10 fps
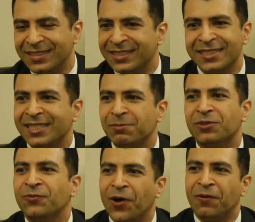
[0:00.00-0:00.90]
just seemed
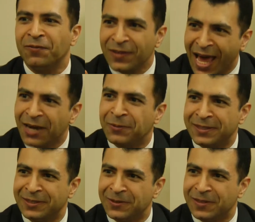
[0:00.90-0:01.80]
to fall flat
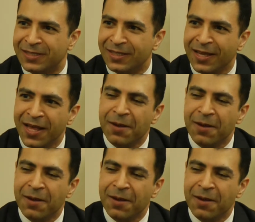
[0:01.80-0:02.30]
with students.